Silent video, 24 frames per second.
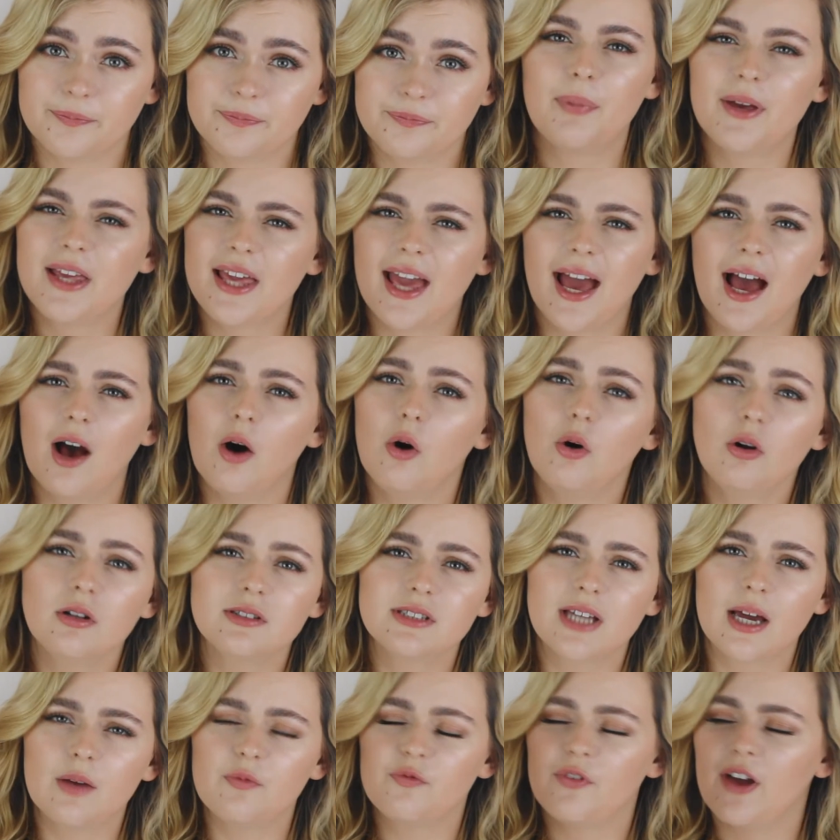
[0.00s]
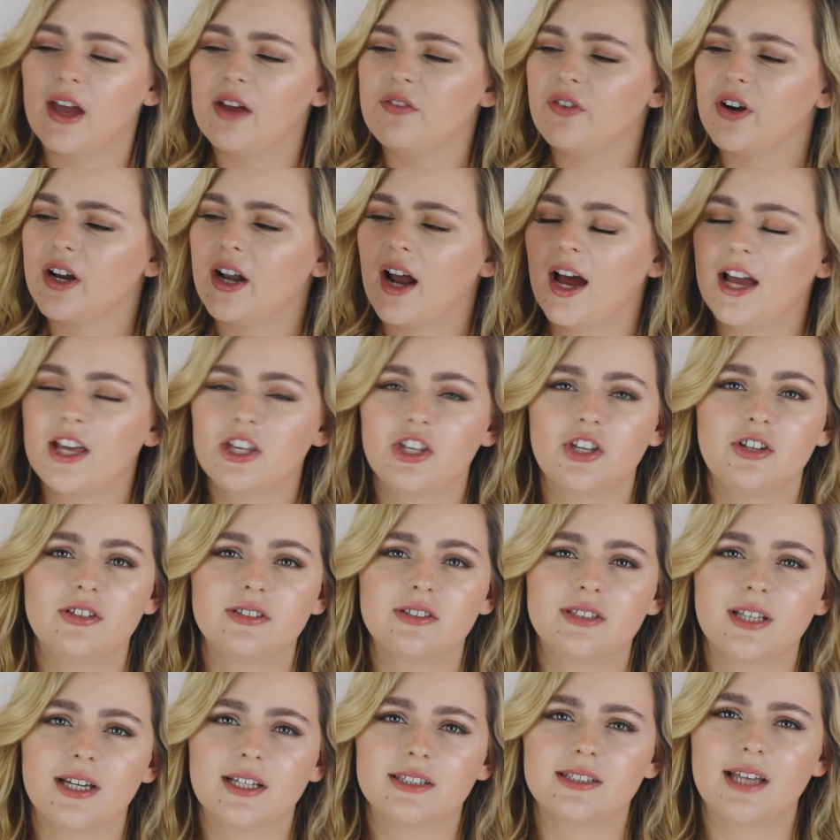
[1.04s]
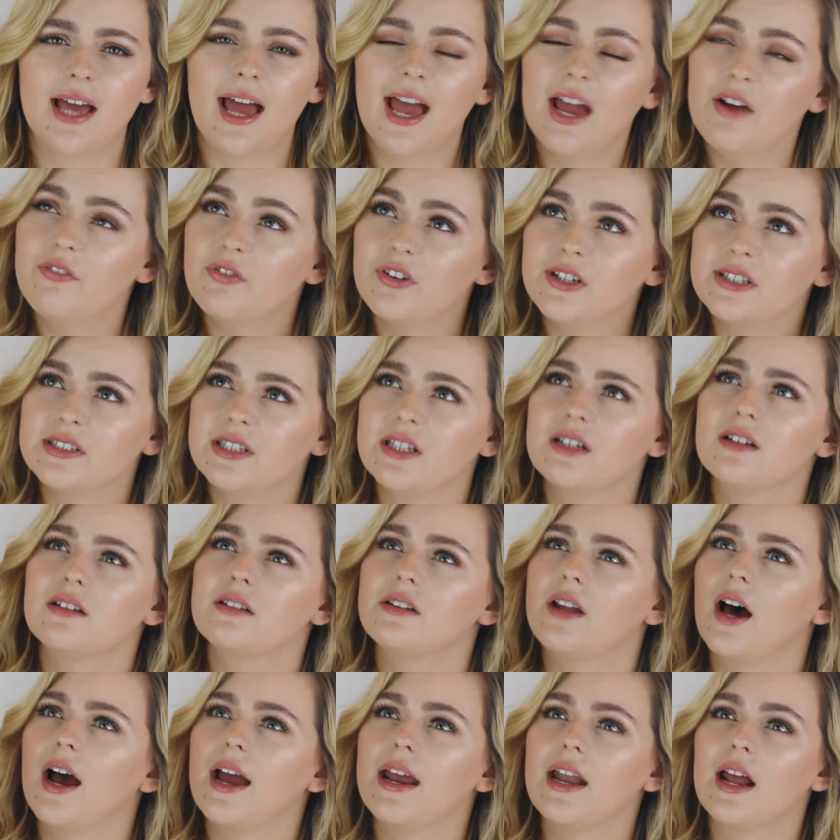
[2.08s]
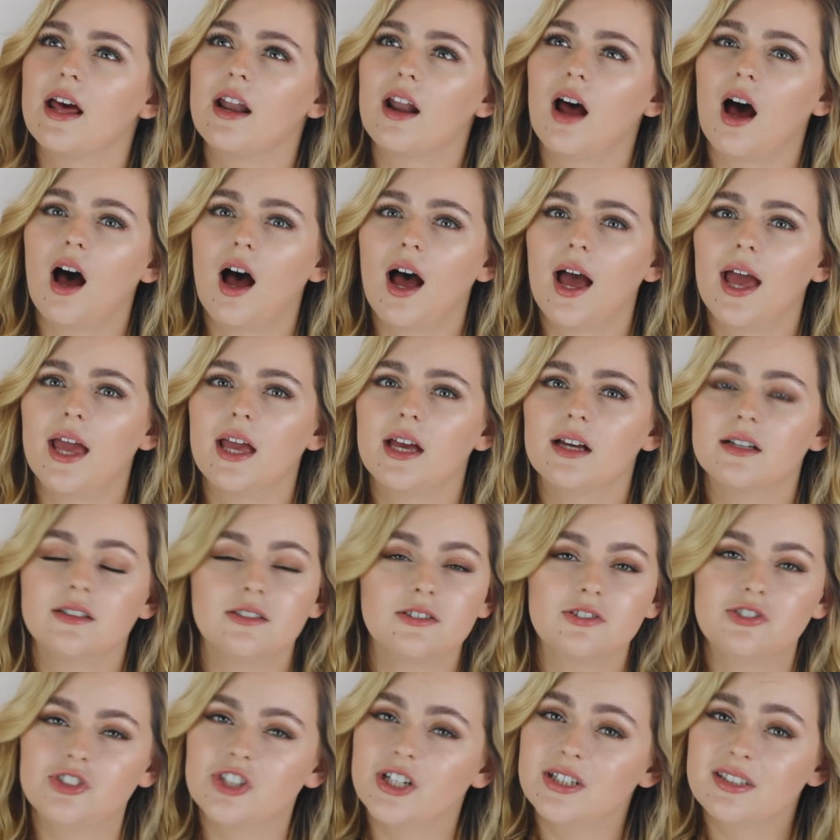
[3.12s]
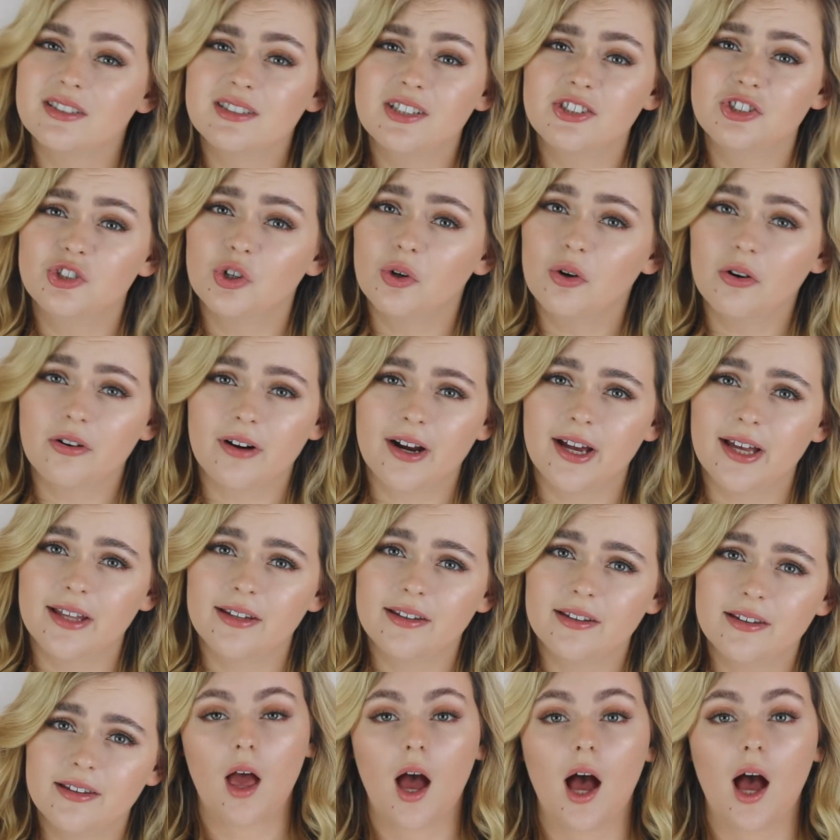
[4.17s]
But yeah, all-time favorite. I use this every single night and I just adore it.